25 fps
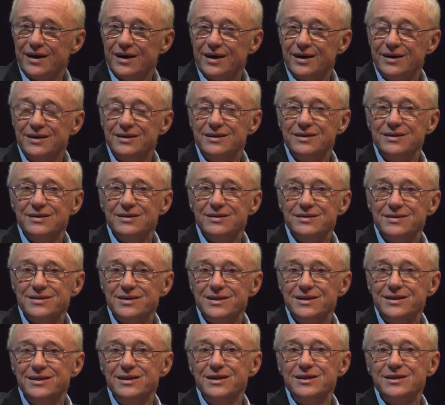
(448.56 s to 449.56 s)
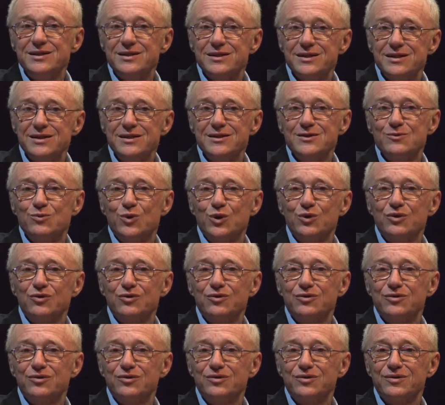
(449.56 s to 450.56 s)
And this is what
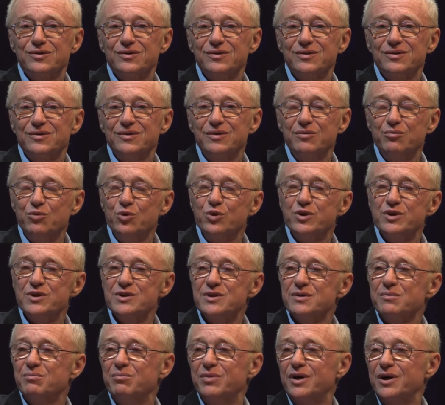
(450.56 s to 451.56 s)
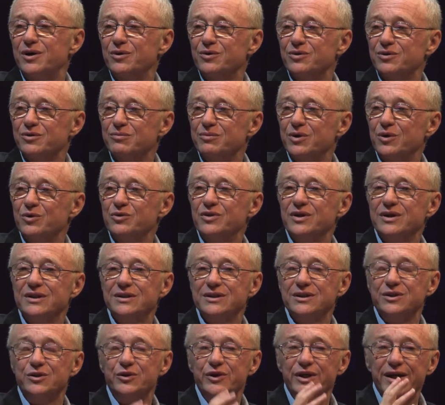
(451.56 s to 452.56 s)
the book is about, about the
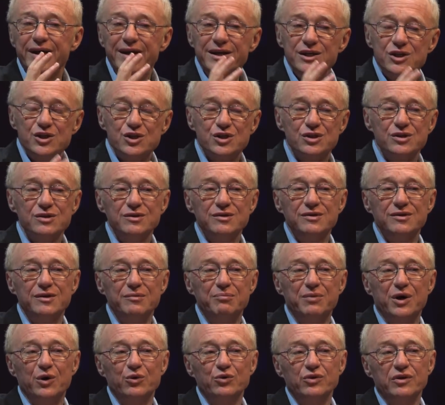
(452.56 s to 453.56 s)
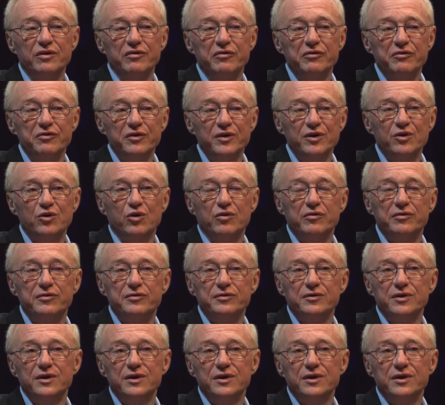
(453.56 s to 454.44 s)
creation, about the fear of